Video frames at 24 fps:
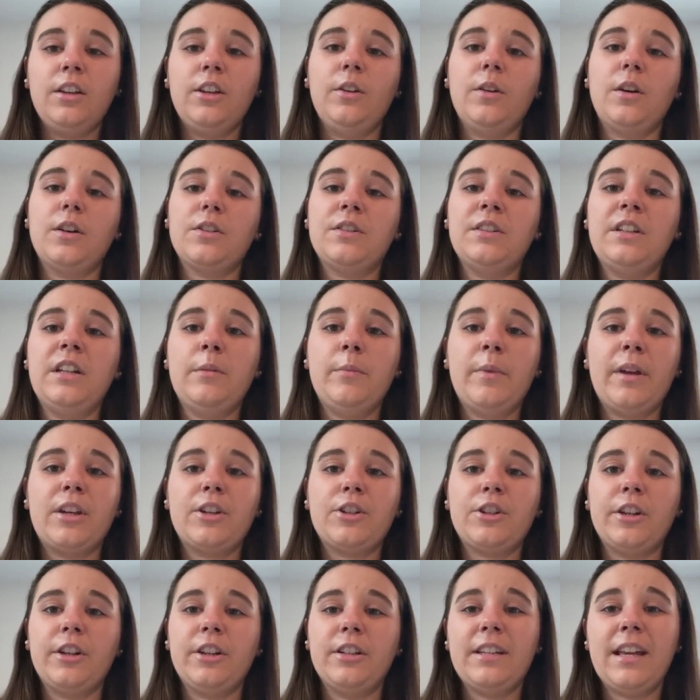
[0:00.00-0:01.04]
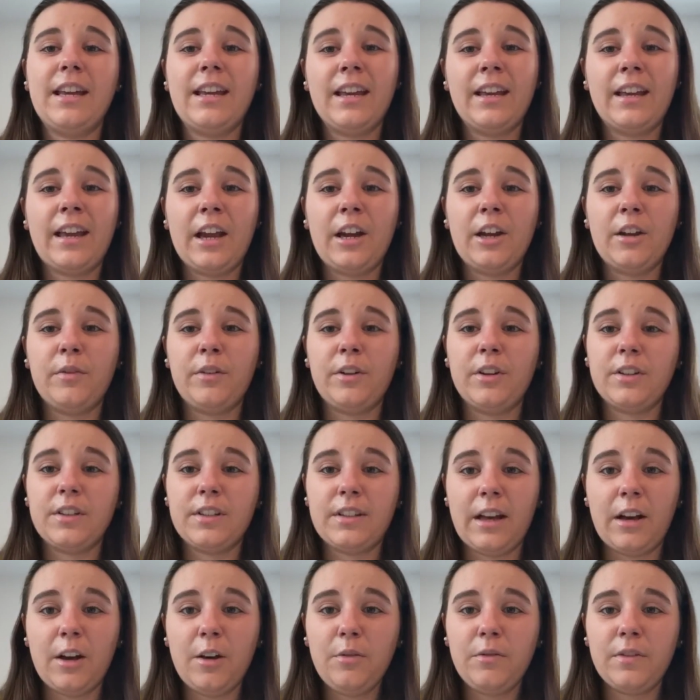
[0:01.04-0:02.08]
You also need to make sure you're taking care of
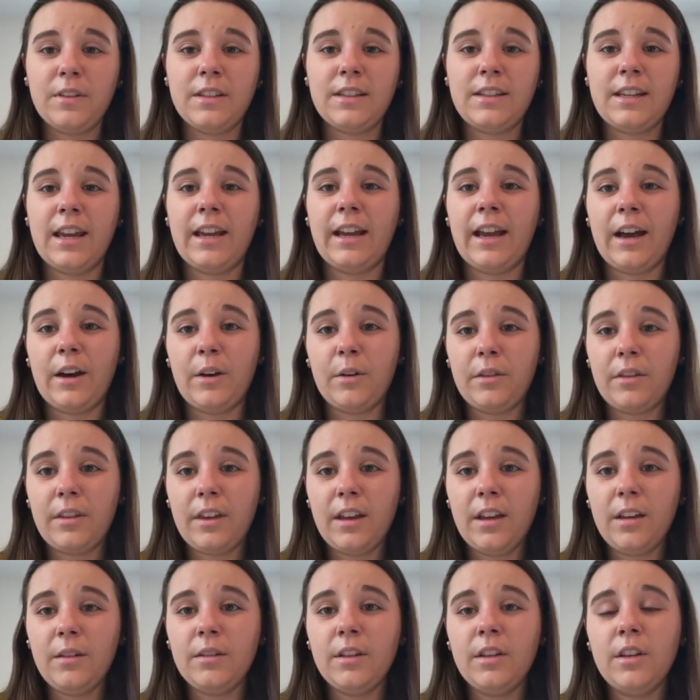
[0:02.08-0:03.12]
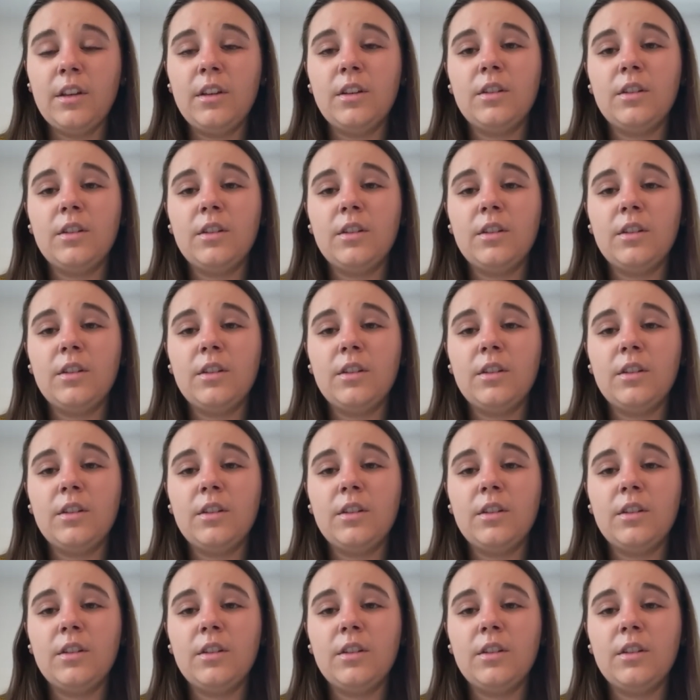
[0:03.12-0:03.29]
yourself and staying healthy.